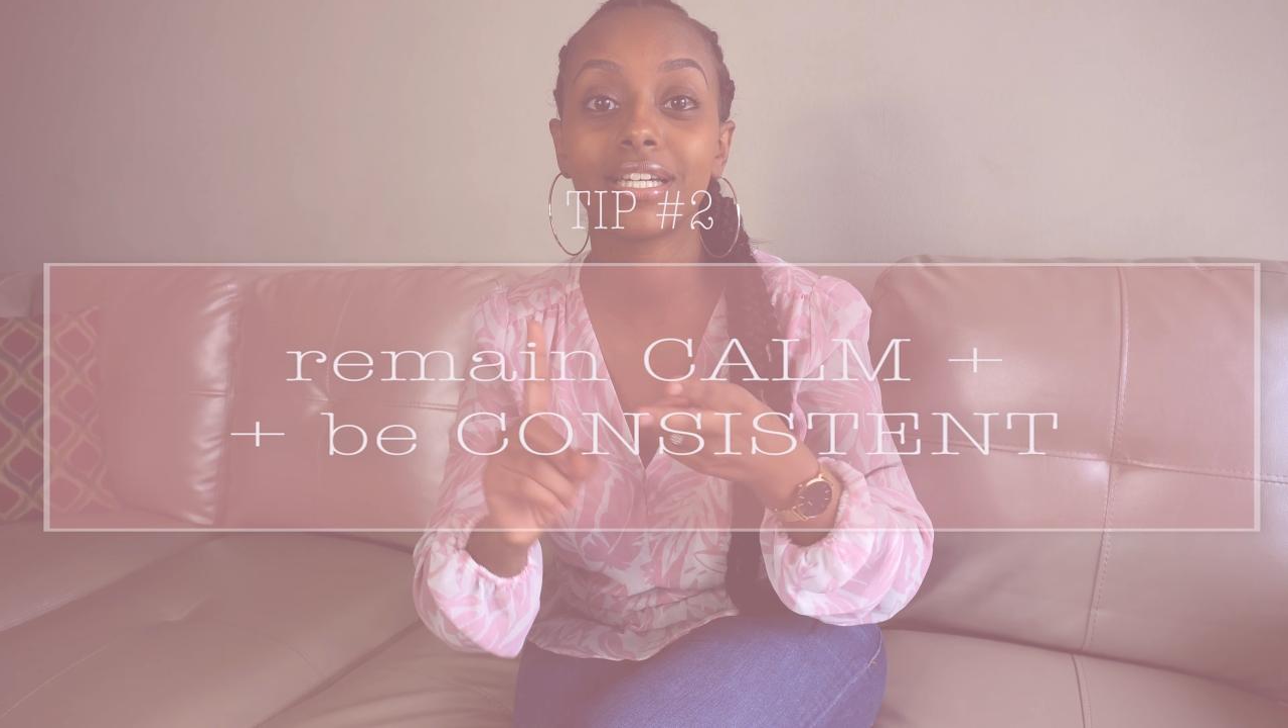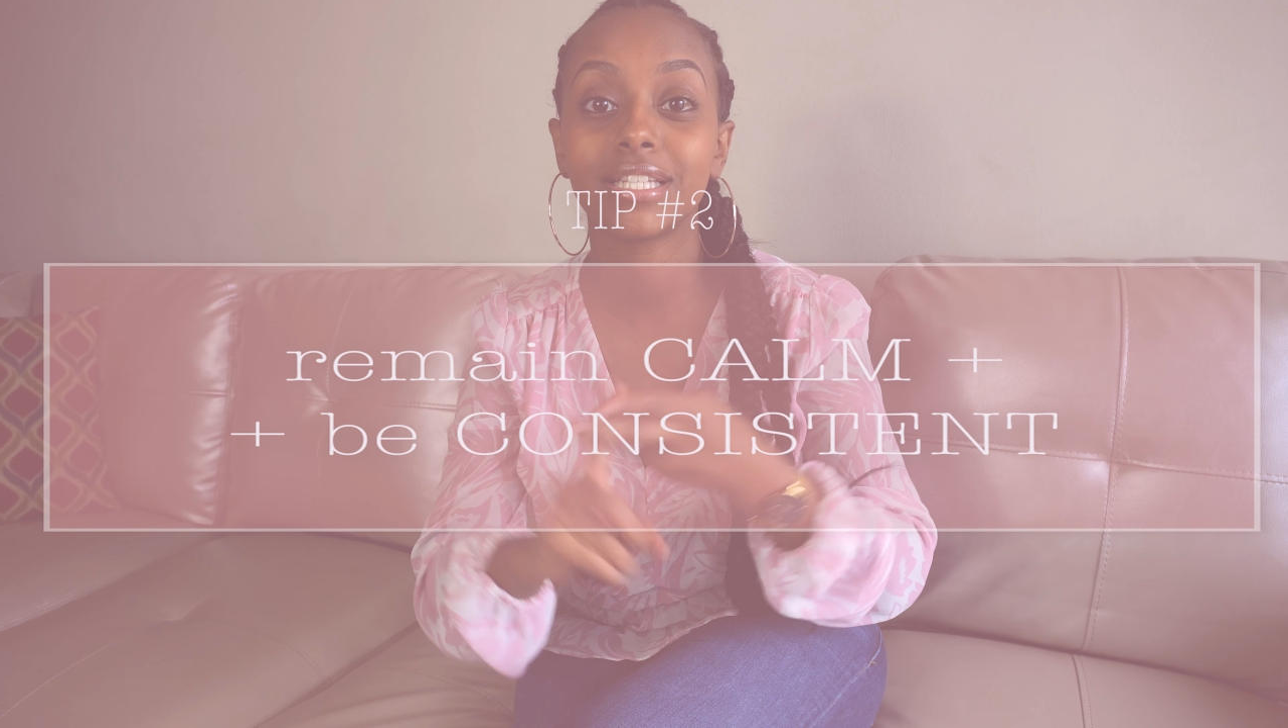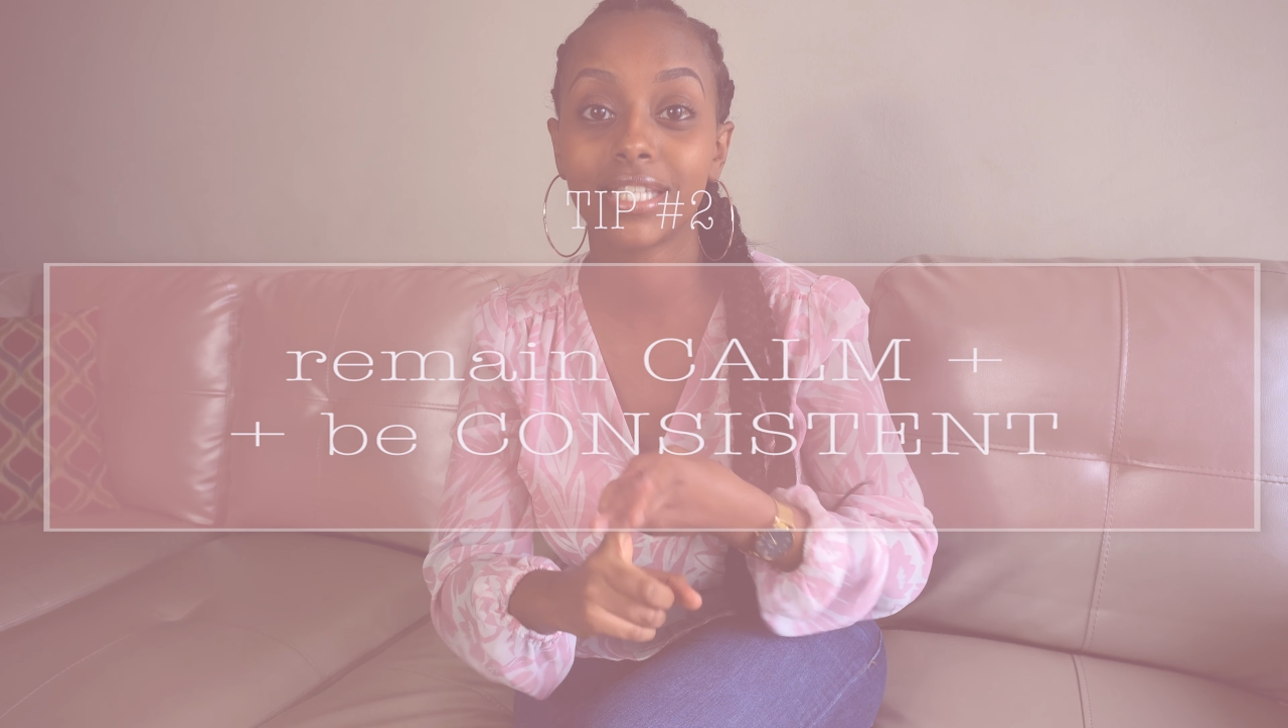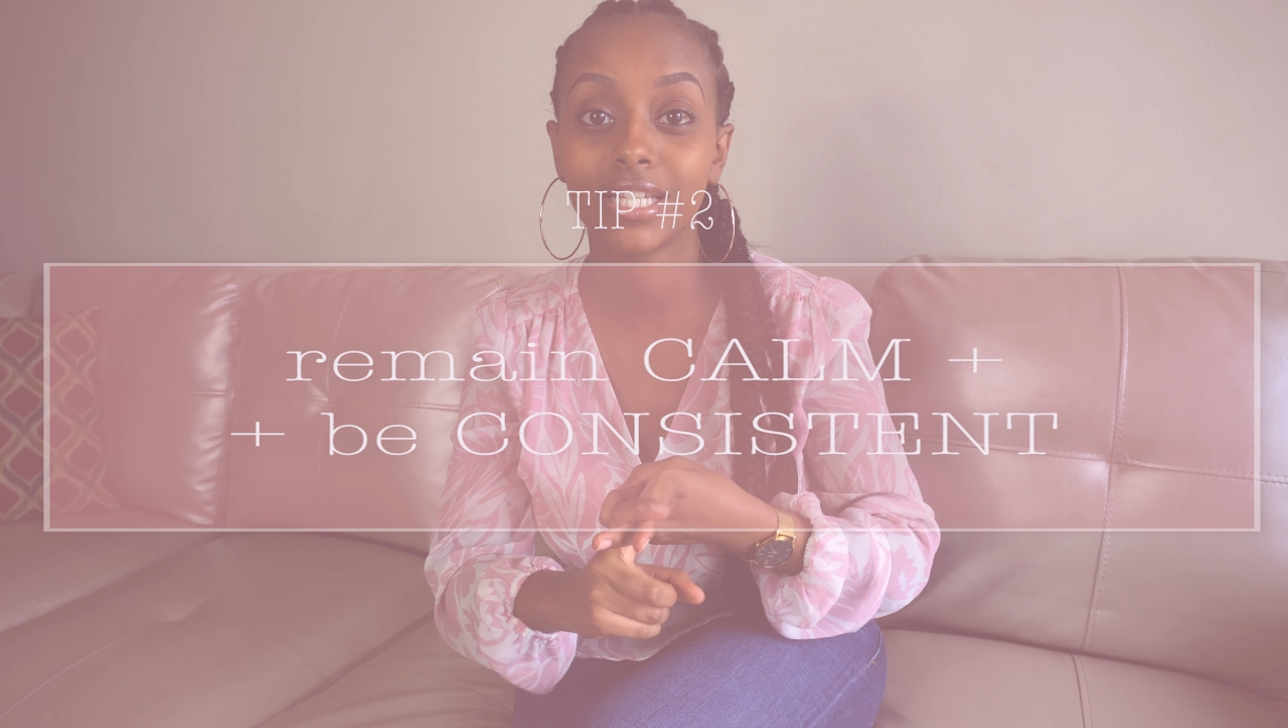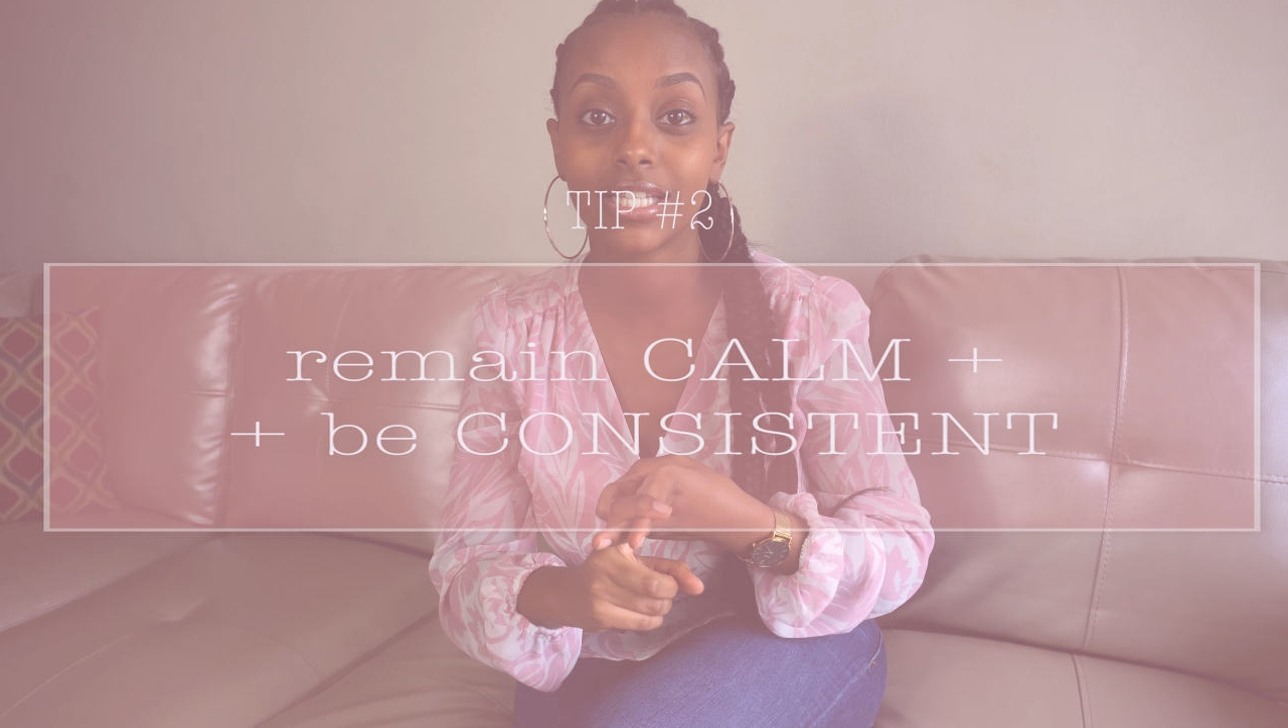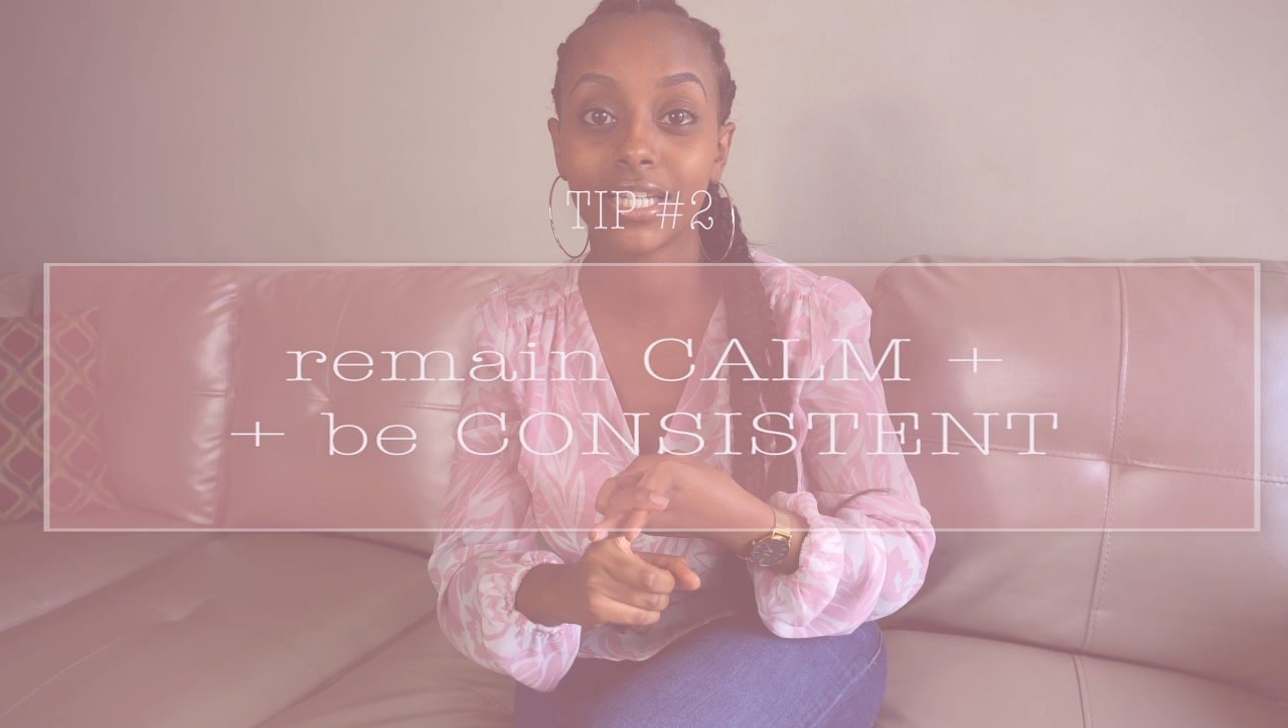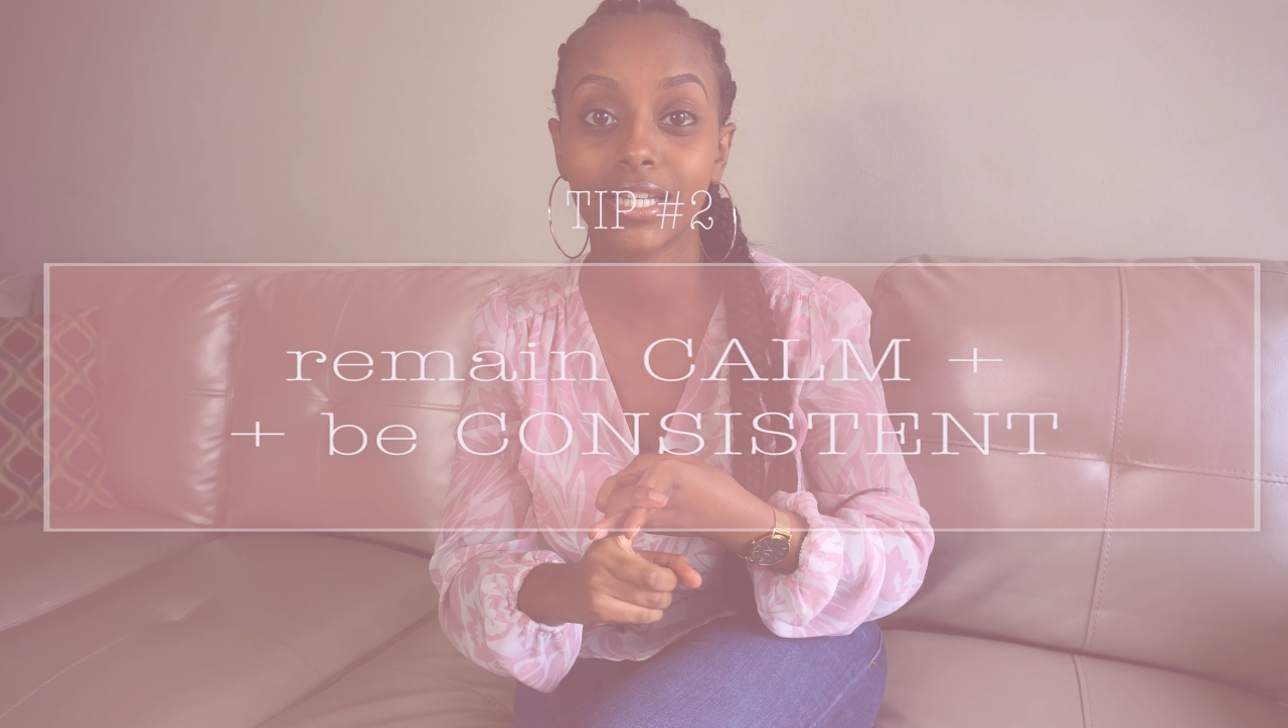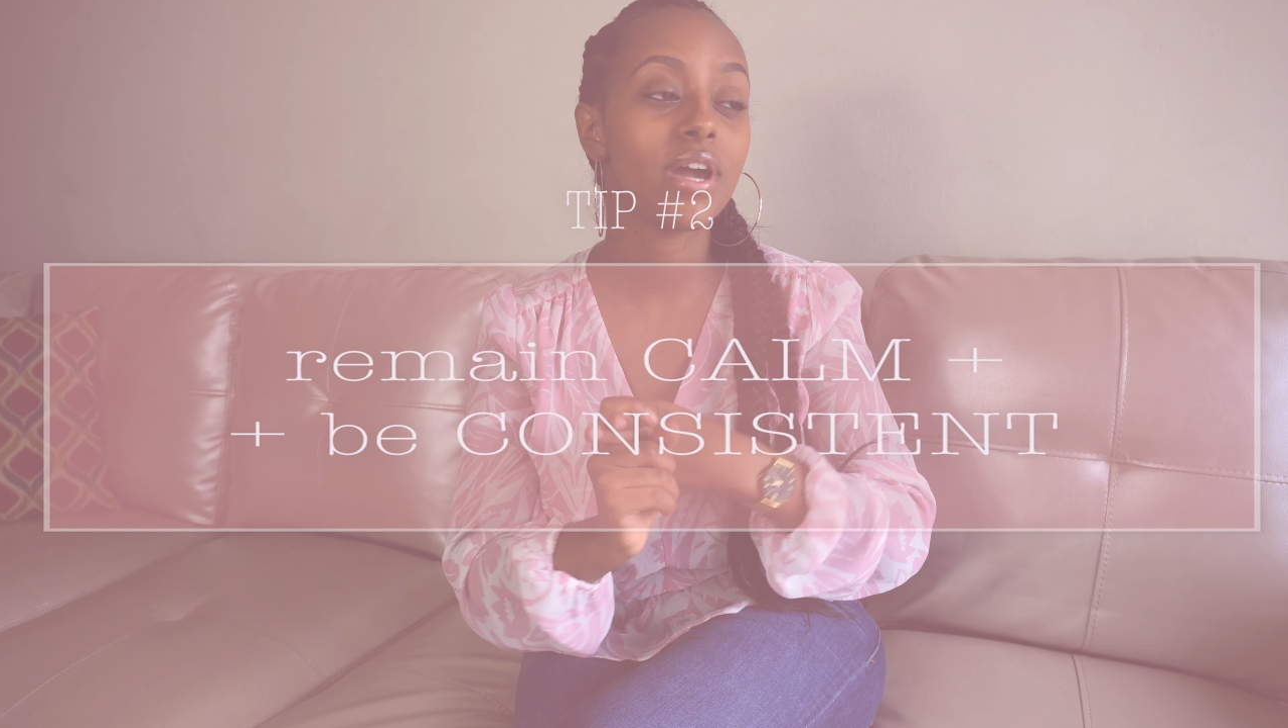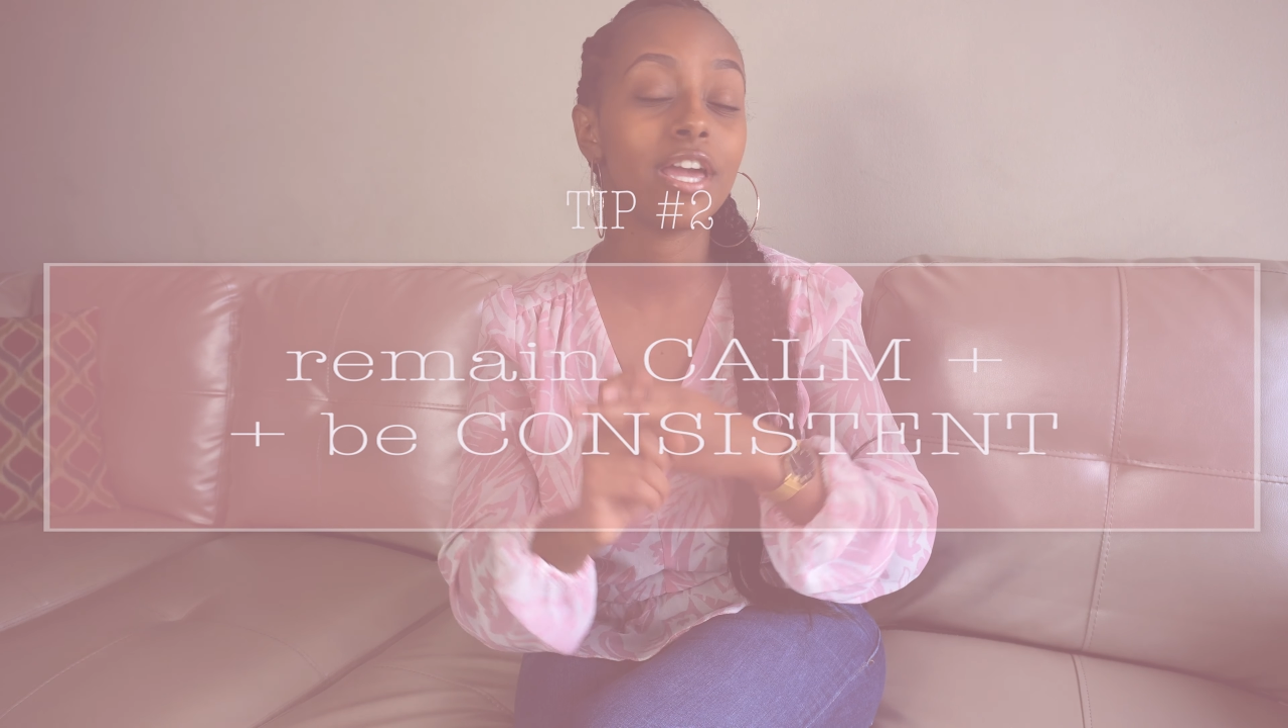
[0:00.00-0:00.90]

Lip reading: consistent.